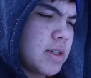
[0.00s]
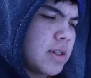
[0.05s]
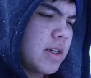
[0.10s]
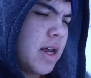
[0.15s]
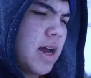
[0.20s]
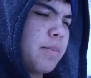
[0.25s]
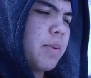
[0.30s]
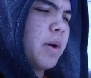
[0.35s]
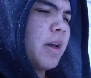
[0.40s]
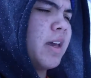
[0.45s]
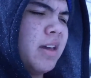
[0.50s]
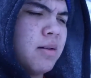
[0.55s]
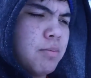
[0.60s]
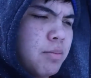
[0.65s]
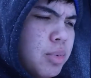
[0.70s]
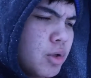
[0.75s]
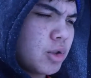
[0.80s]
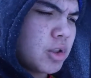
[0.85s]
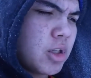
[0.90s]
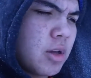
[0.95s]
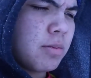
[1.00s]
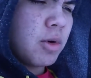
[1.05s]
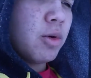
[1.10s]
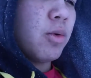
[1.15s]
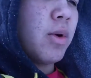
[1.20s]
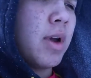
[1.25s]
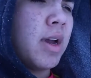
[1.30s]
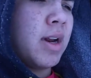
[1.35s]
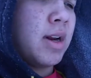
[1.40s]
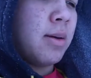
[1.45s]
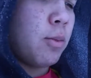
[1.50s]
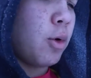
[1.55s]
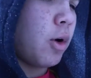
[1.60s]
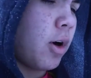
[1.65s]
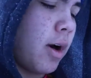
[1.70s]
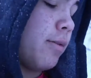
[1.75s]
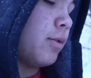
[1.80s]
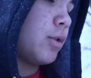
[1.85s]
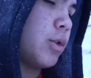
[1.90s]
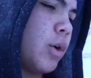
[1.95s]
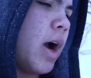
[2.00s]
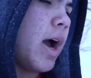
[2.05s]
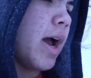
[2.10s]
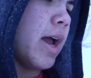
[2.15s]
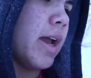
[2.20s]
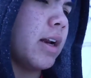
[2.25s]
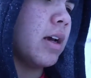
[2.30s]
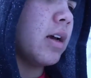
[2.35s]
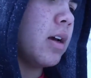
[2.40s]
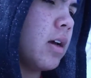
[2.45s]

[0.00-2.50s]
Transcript: snap. I can't push them away anymore. I've tried.